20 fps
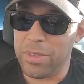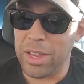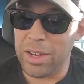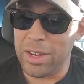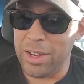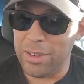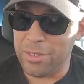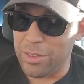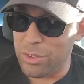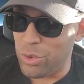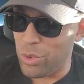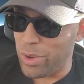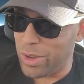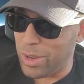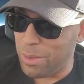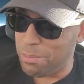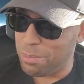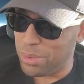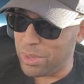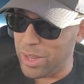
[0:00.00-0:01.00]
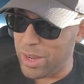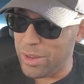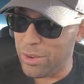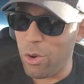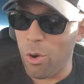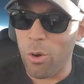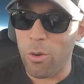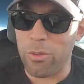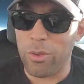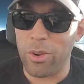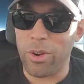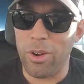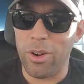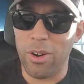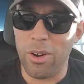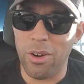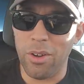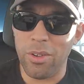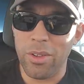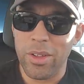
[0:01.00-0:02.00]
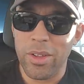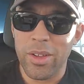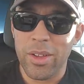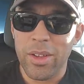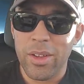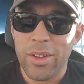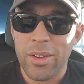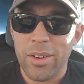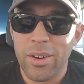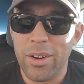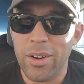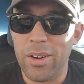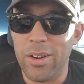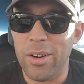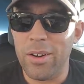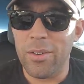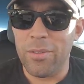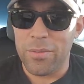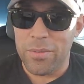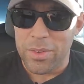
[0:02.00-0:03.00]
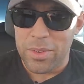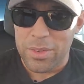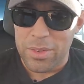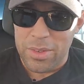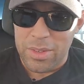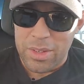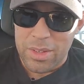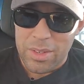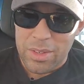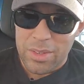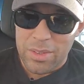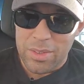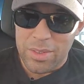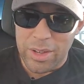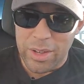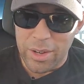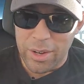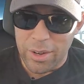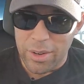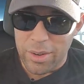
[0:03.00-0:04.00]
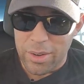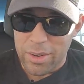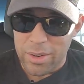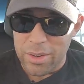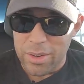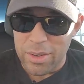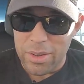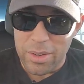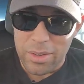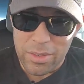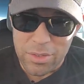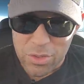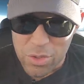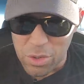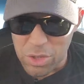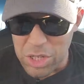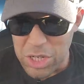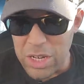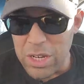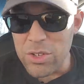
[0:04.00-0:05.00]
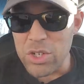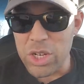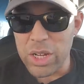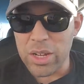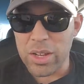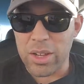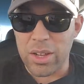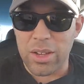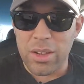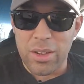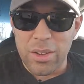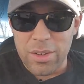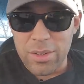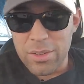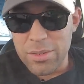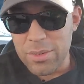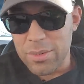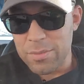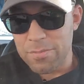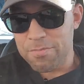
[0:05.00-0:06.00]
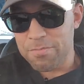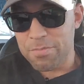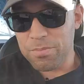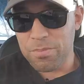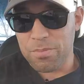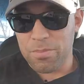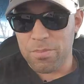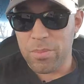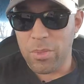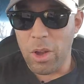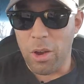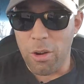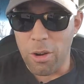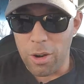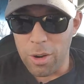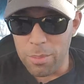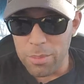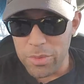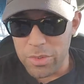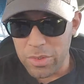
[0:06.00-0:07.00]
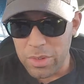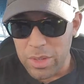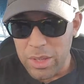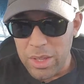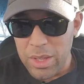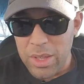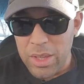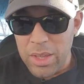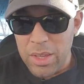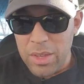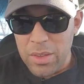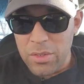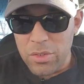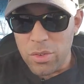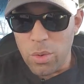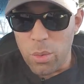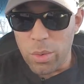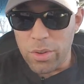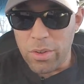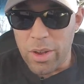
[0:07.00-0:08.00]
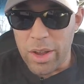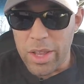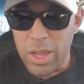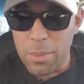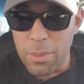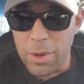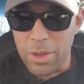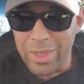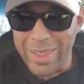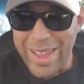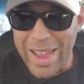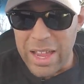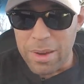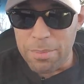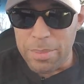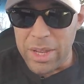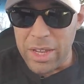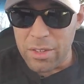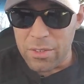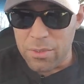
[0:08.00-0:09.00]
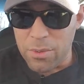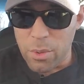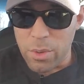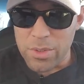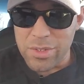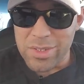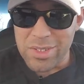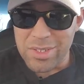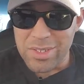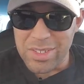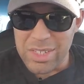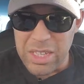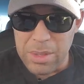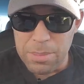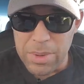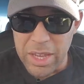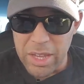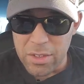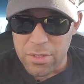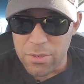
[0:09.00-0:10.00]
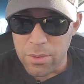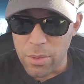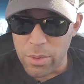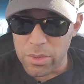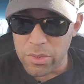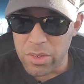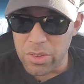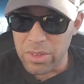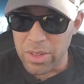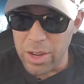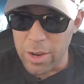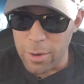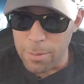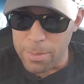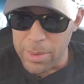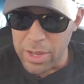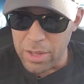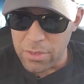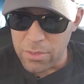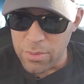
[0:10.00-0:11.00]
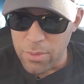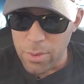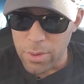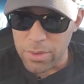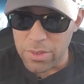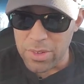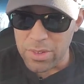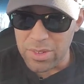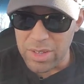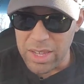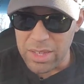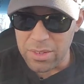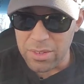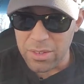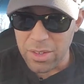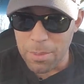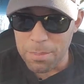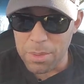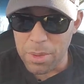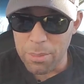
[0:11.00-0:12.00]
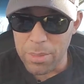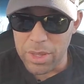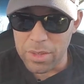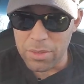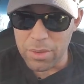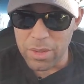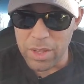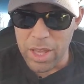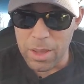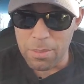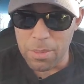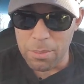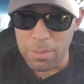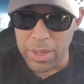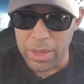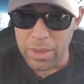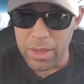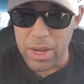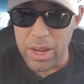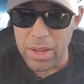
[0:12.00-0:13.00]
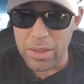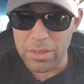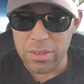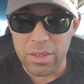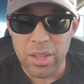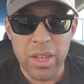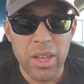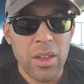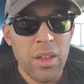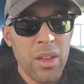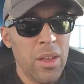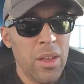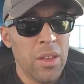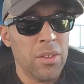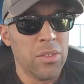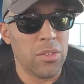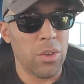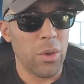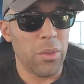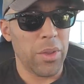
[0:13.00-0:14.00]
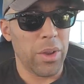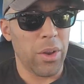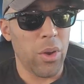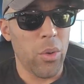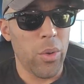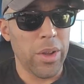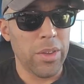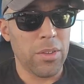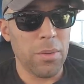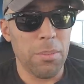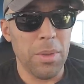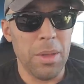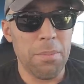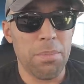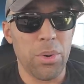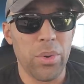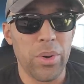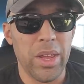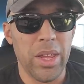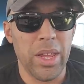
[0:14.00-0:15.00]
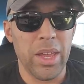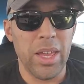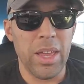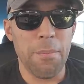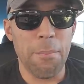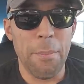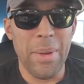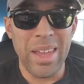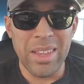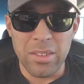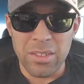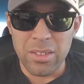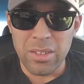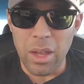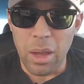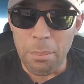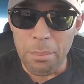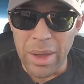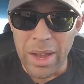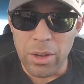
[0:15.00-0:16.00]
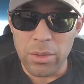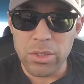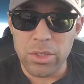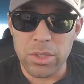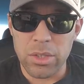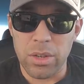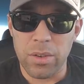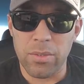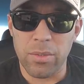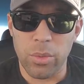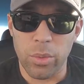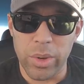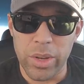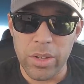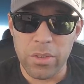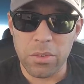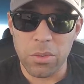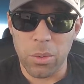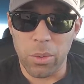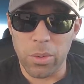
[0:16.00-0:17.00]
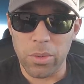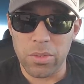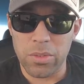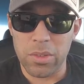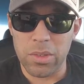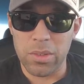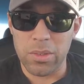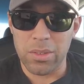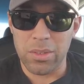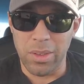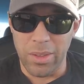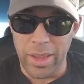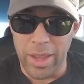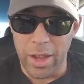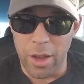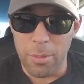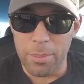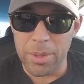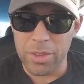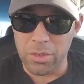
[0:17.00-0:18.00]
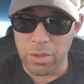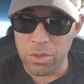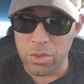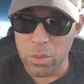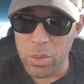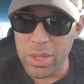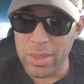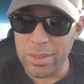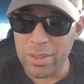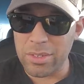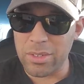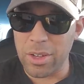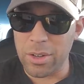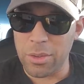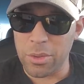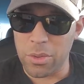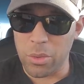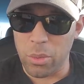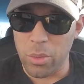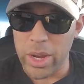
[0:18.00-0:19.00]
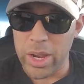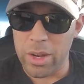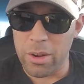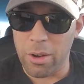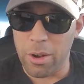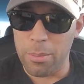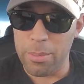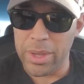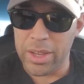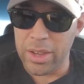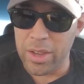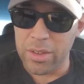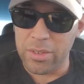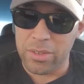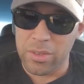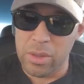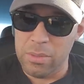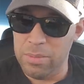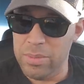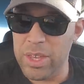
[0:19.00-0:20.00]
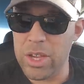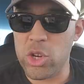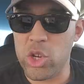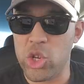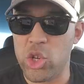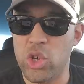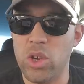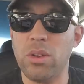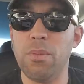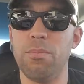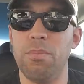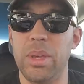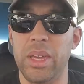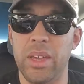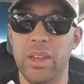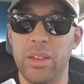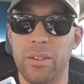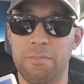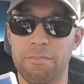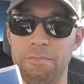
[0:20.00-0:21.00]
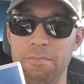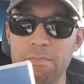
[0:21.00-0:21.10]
they need to do a complete overhaul of their strategic arms. So we're talking about land-based forces, sea-based forces, air-based forces, and supplemental capabilities. So they're going to be putting immense amounts of resources now, but they're doing this under the radar because this should be,